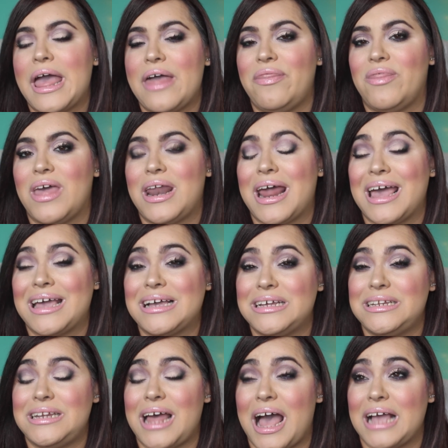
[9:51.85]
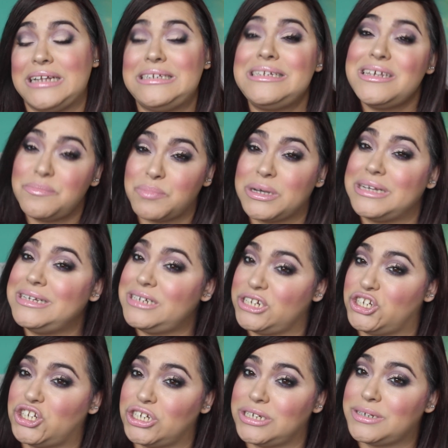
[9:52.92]
and then I deep
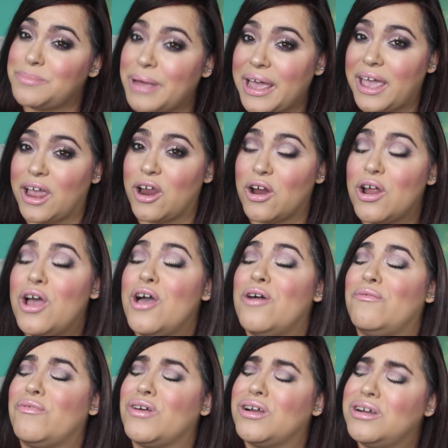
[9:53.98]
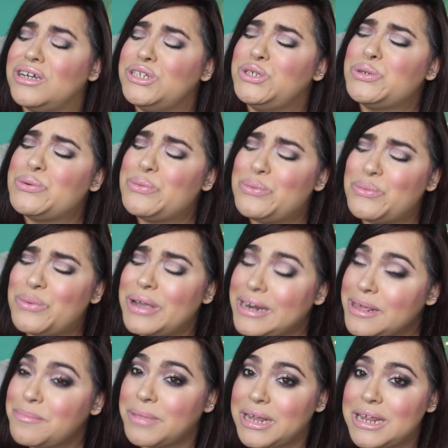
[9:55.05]
conditioned my hair for a good
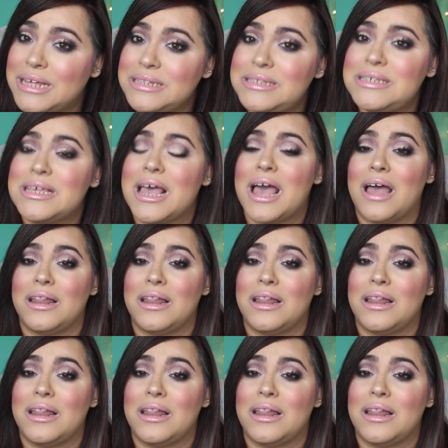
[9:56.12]
20 minutes,